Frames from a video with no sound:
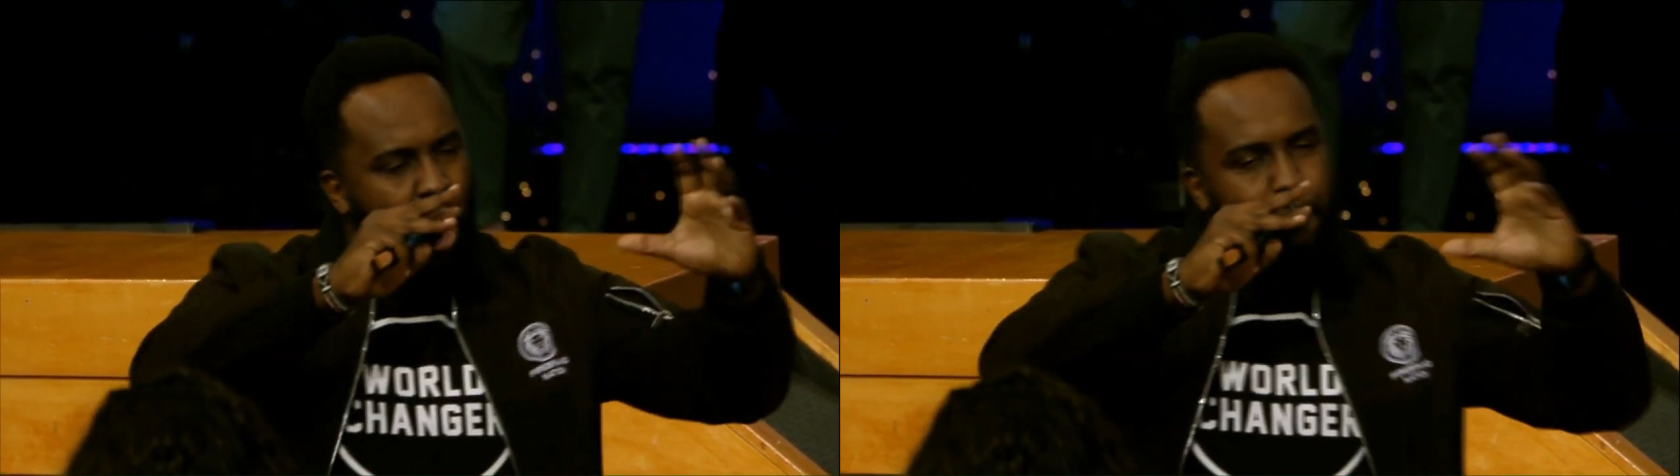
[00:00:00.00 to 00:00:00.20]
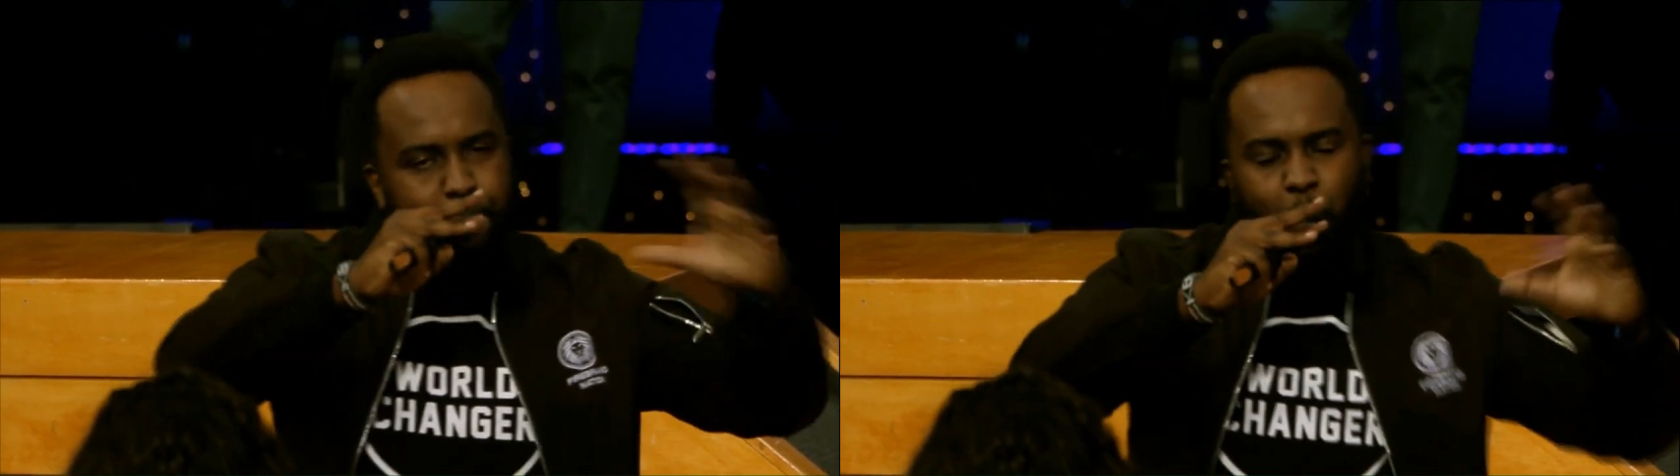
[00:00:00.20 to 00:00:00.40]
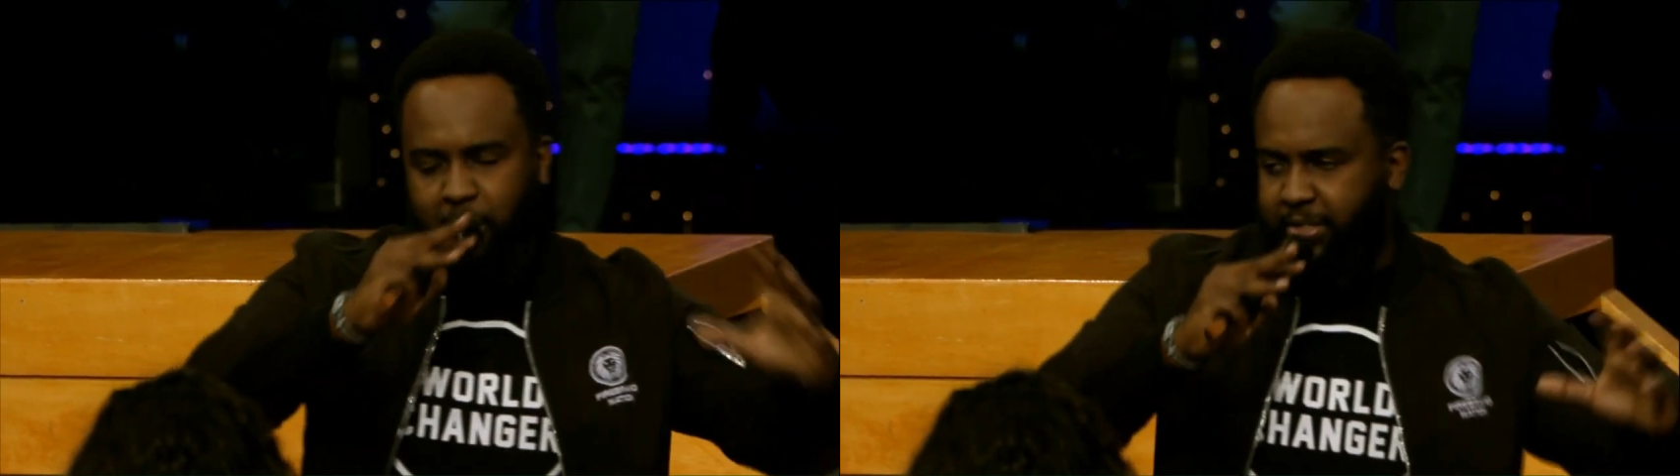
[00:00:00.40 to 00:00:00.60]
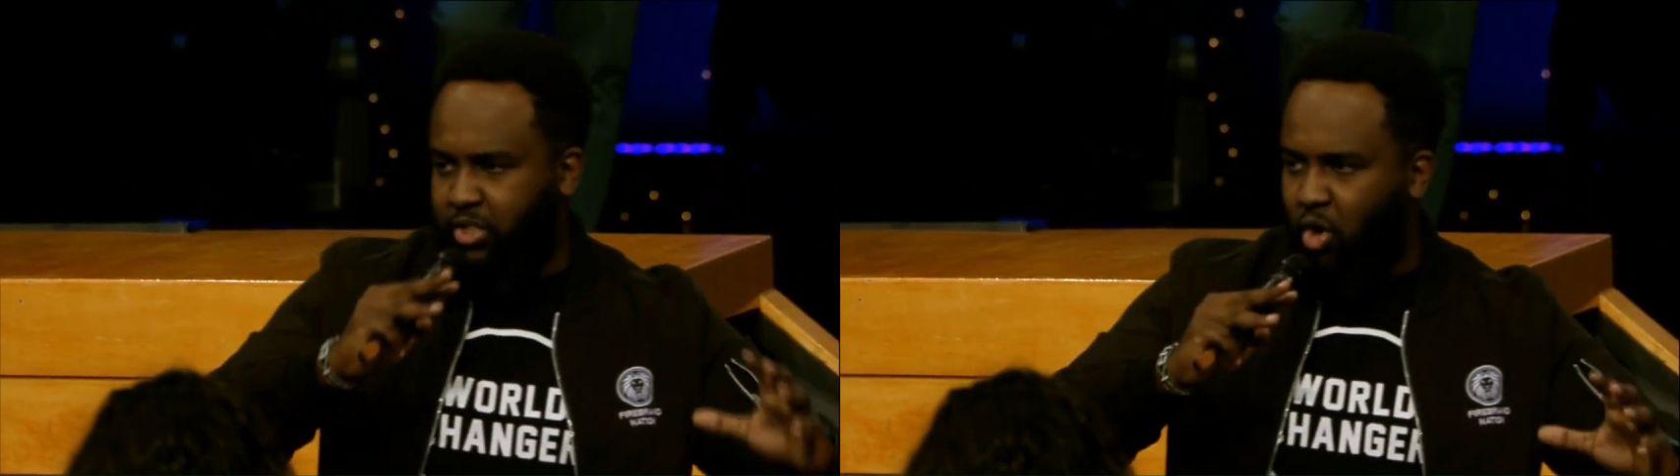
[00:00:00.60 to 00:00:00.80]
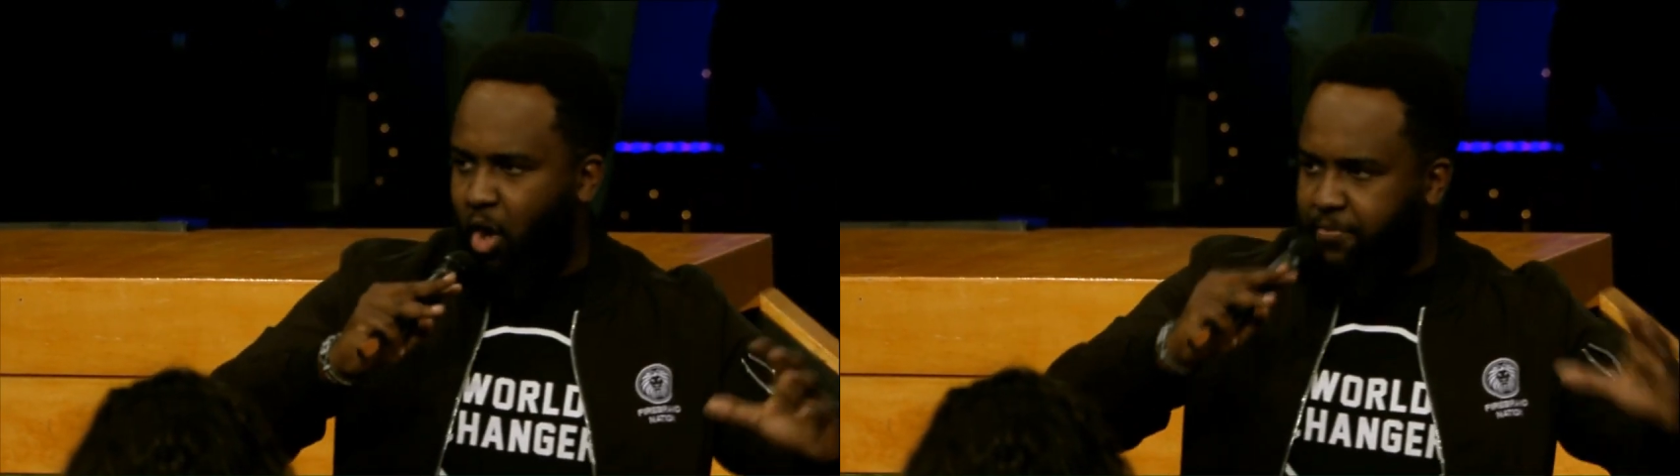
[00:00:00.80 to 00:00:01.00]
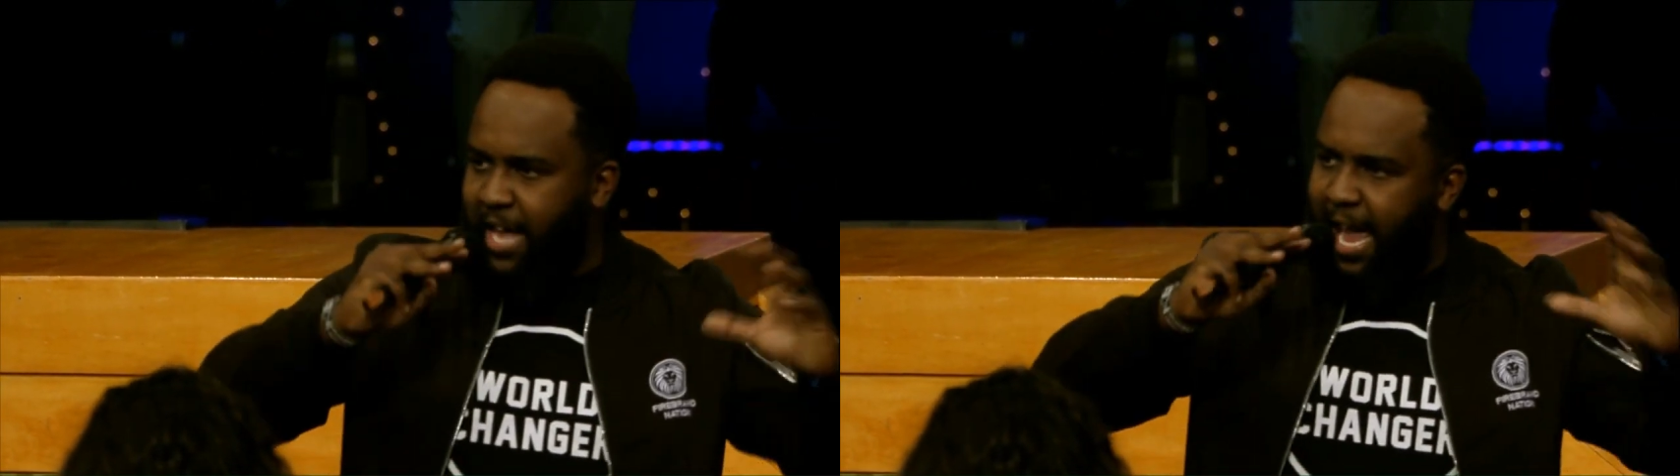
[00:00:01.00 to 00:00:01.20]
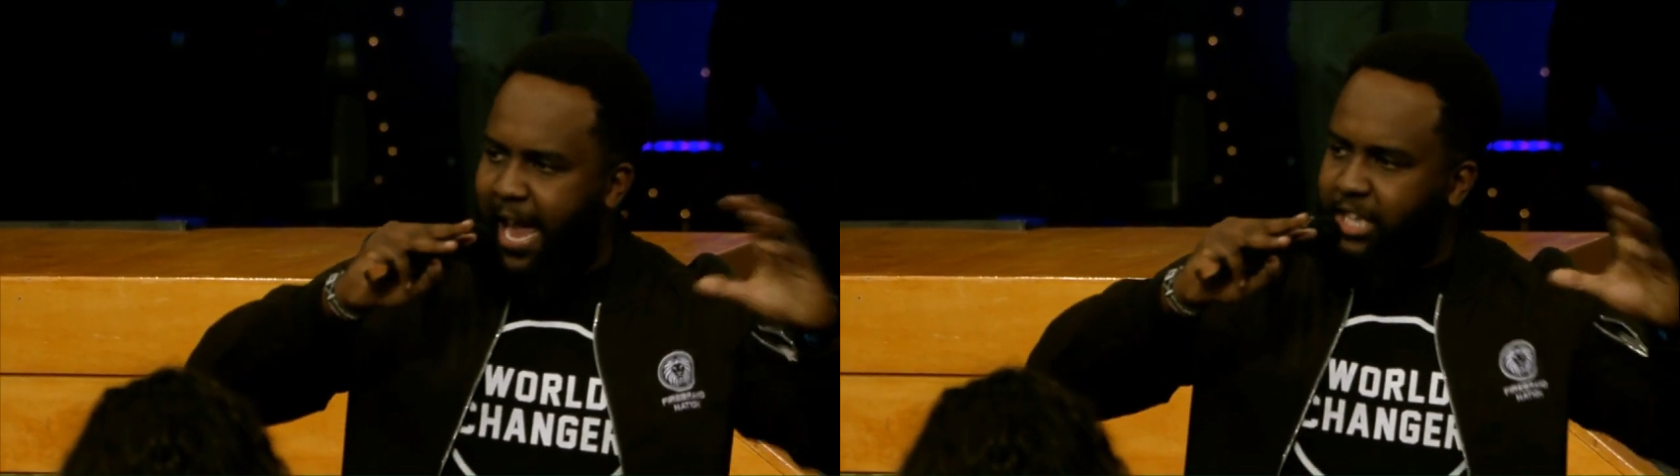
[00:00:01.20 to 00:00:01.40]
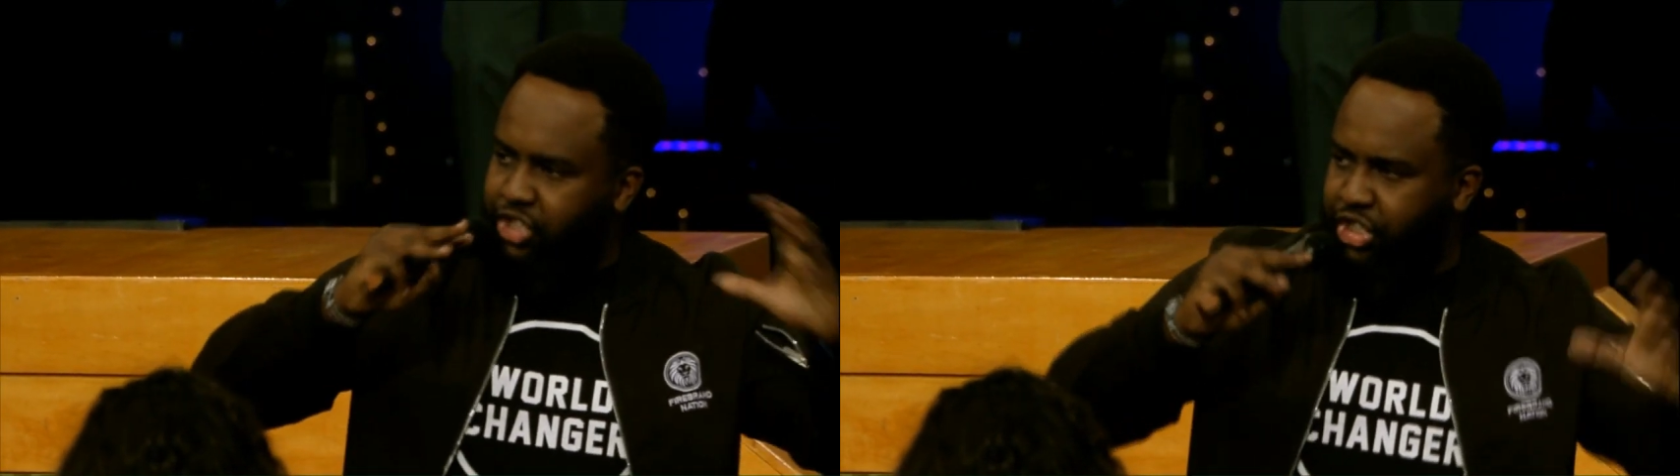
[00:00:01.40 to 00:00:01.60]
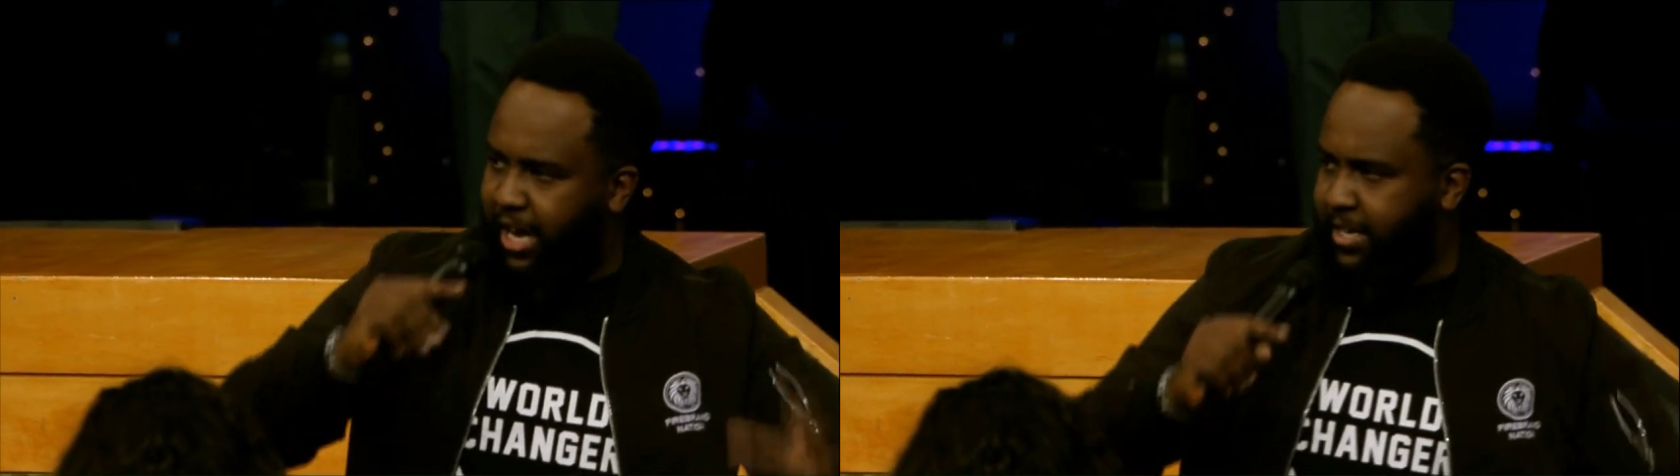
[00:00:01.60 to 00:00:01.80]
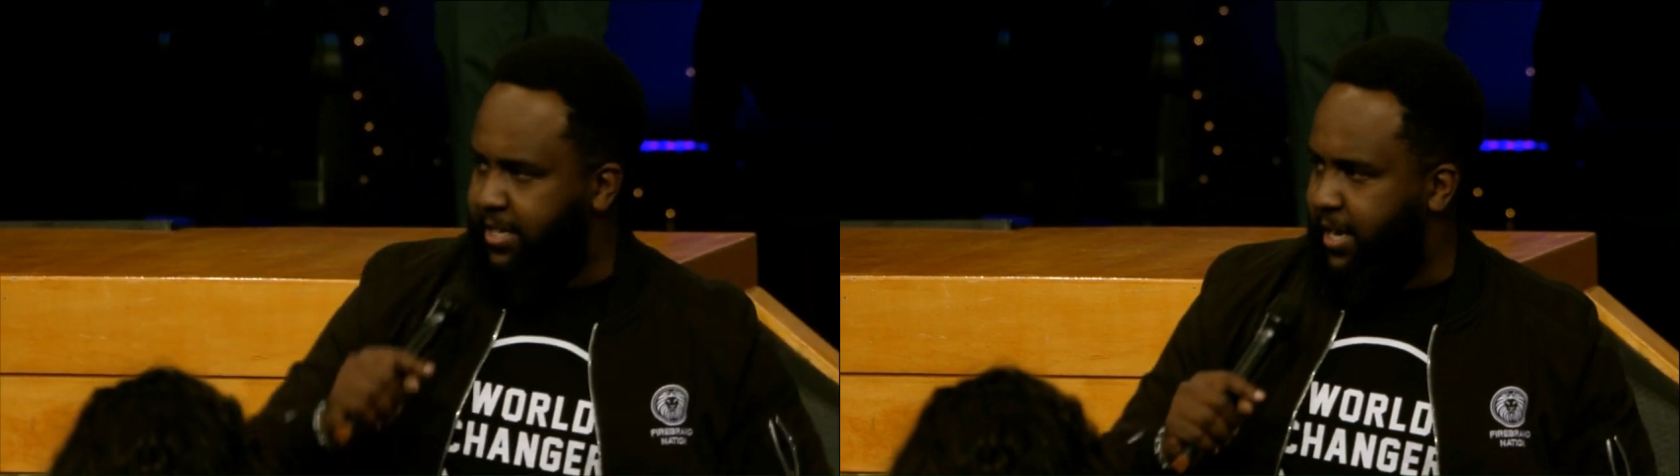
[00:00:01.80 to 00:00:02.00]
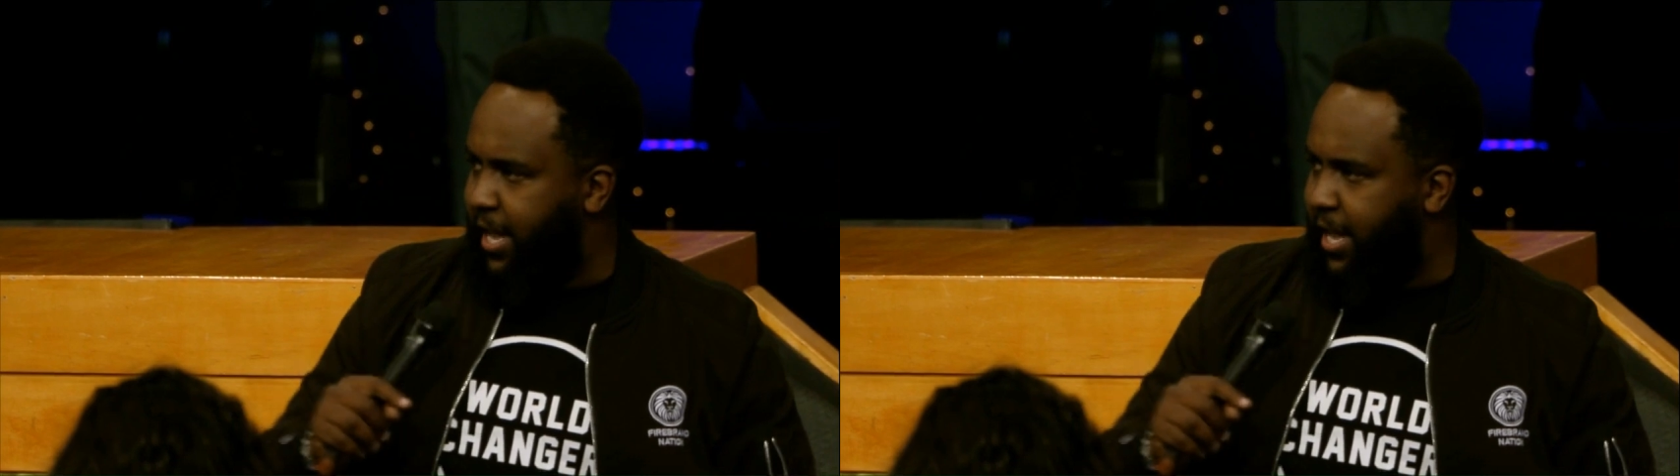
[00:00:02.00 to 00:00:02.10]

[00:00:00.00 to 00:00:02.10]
books of the ancient